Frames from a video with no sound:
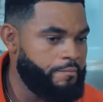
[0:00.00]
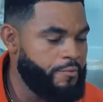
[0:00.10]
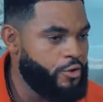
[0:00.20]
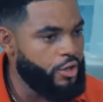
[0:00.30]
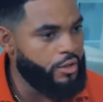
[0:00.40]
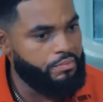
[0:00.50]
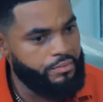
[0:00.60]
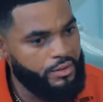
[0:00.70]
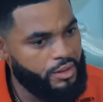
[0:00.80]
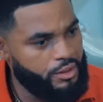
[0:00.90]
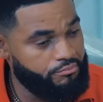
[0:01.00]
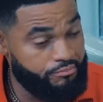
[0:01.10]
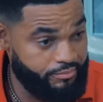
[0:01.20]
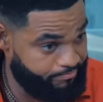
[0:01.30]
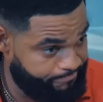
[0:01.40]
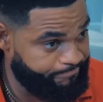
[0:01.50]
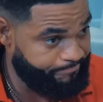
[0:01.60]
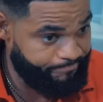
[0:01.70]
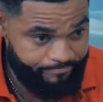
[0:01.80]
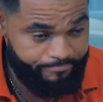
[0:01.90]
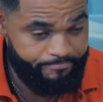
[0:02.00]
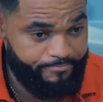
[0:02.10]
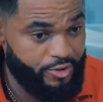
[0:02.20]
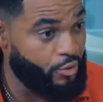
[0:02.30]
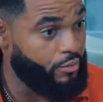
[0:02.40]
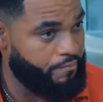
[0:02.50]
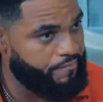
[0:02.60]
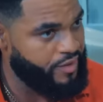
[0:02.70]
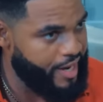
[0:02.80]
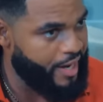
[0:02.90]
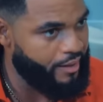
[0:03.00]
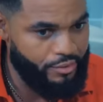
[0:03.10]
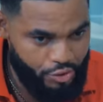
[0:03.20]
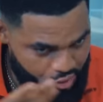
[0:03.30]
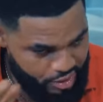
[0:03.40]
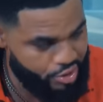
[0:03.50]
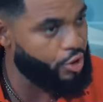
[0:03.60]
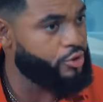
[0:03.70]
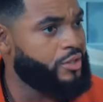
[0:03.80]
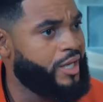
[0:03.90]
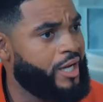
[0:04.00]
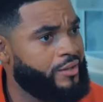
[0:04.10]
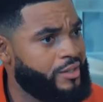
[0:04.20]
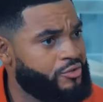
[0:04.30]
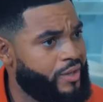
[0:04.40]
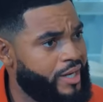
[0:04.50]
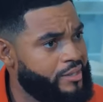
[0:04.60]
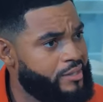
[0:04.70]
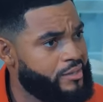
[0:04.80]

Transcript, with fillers: Um, Ichib, um, so yeah, you can talk to the elders,